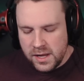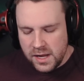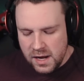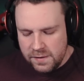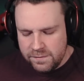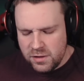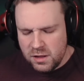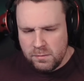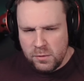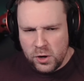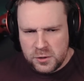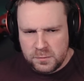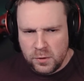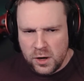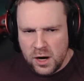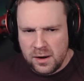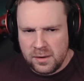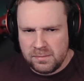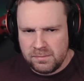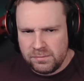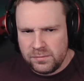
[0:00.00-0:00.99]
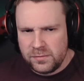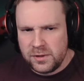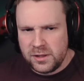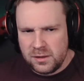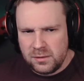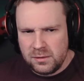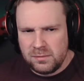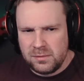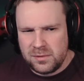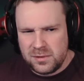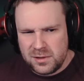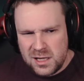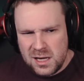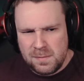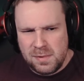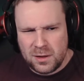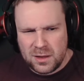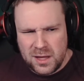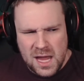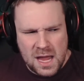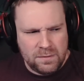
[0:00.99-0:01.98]
And for the most part,
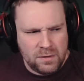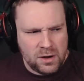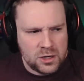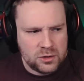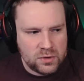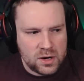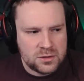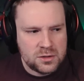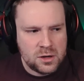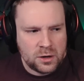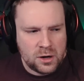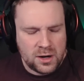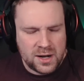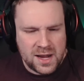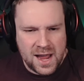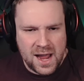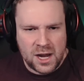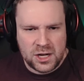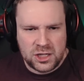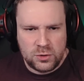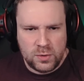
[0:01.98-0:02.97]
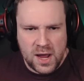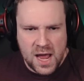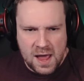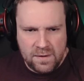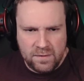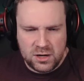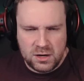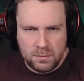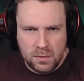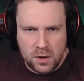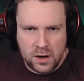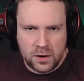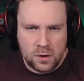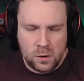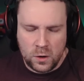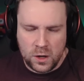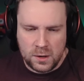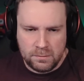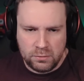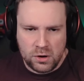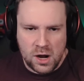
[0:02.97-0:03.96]
typically every Dreadstalker cast, you have a Demonic
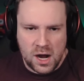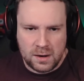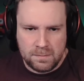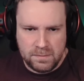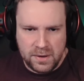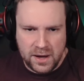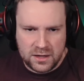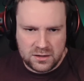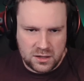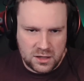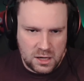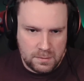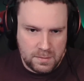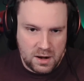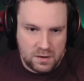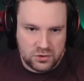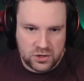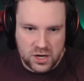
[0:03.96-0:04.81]
Calling proc based on the amount of